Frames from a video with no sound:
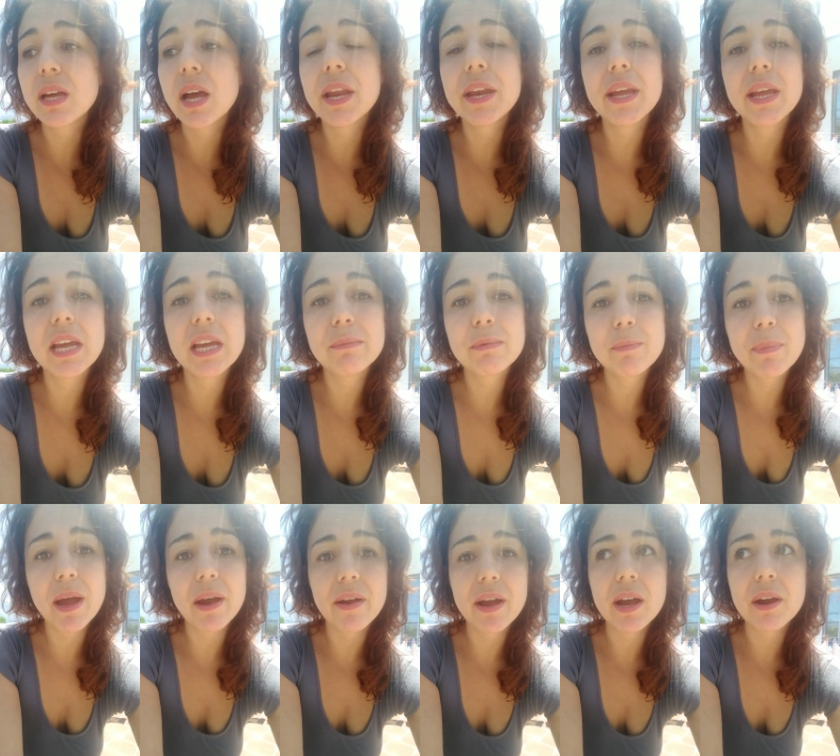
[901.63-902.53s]
on him
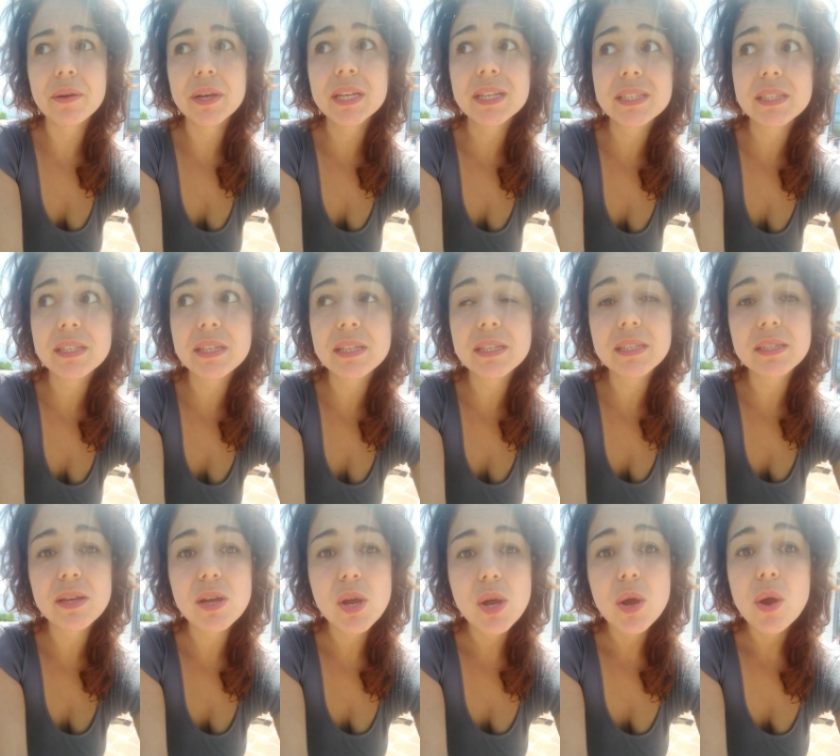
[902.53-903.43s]
about how he's this
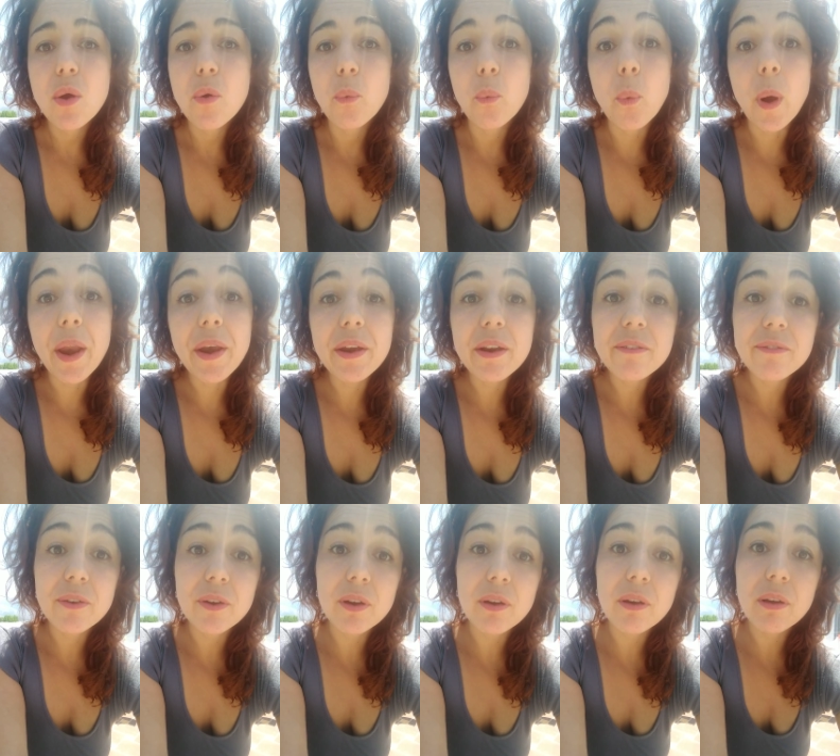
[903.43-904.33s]

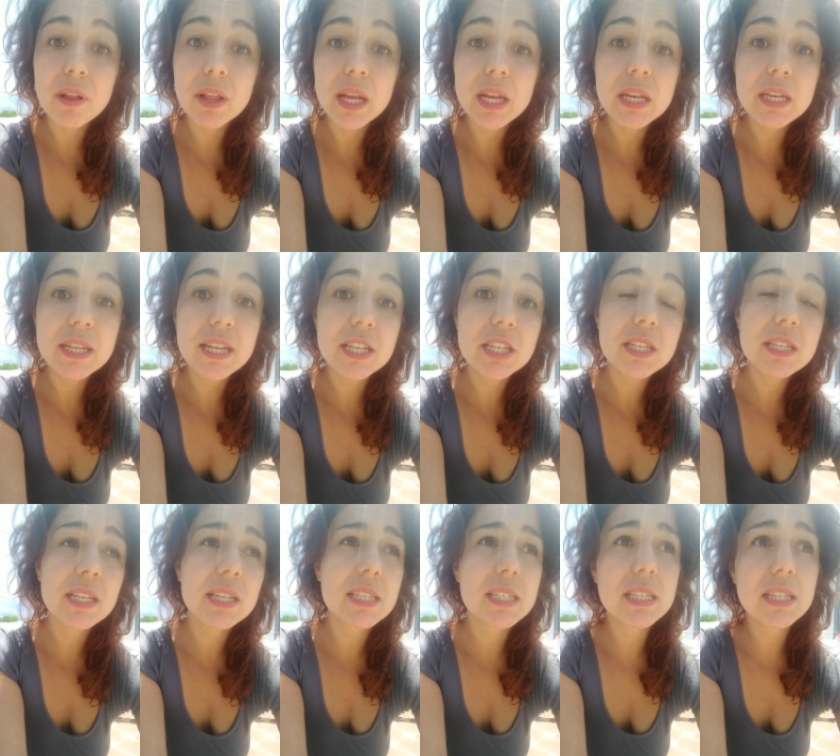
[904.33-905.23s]
wonderful
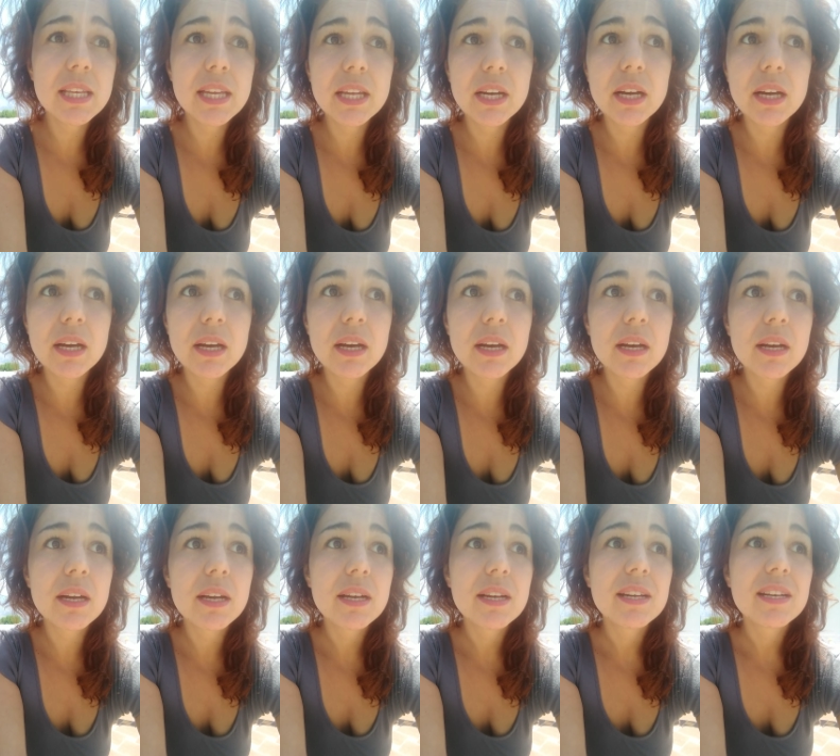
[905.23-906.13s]
indigenous leader
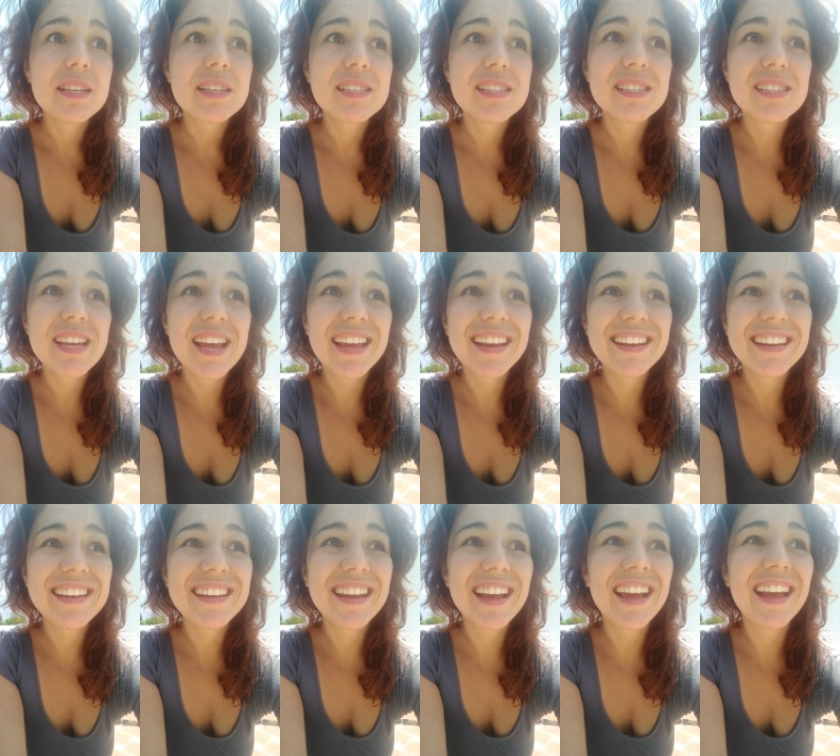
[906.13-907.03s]

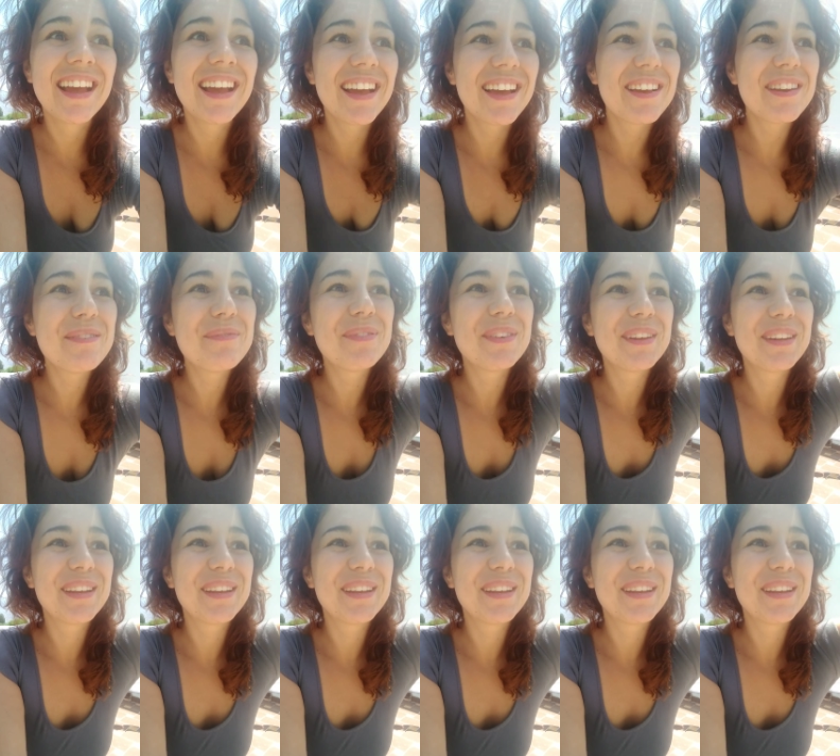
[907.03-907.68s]
standing up.